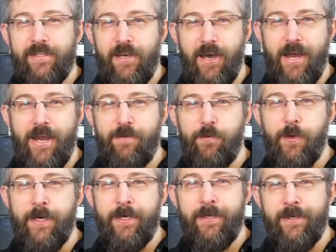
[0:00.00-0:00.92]
Hi
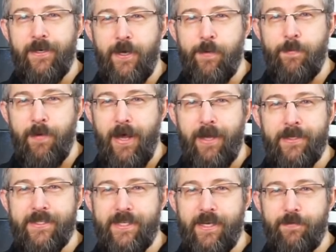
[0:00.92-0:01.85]
everyone, I'm
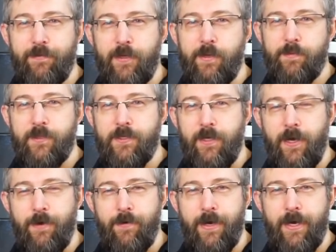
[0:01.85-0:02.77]
Alistair Phillips.
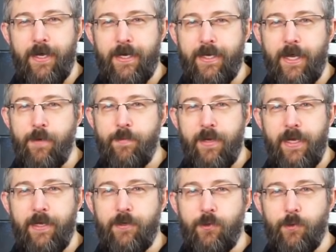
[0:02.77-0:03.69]
I run a
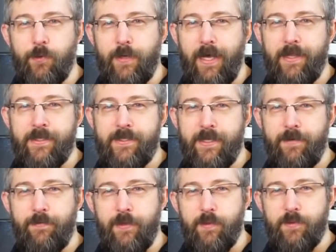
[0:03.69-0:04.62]
company called Alistair
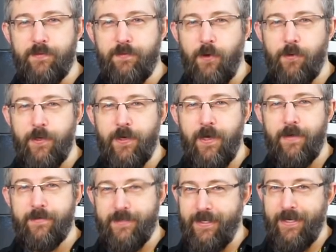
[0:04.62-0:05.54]
Phillips Folding
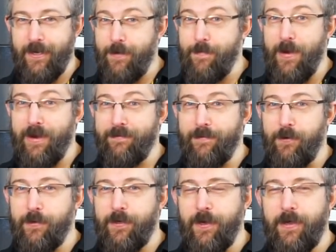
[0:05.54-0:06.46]
Knives. I make
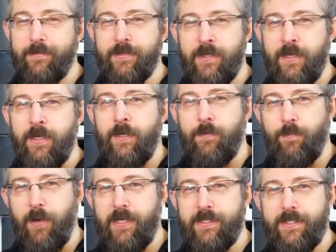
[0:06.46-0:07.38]
folding knives
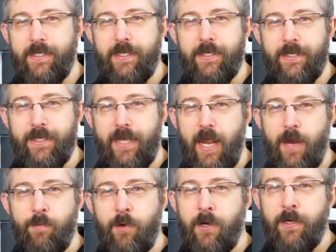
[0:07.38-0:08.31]
based in
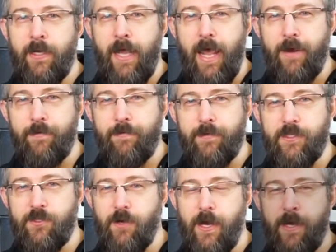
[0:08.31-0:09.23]
Canberra out of
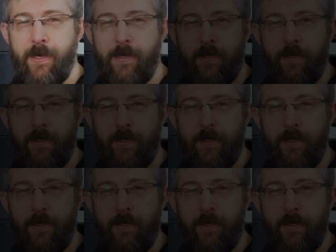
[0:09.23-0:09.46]
Australia.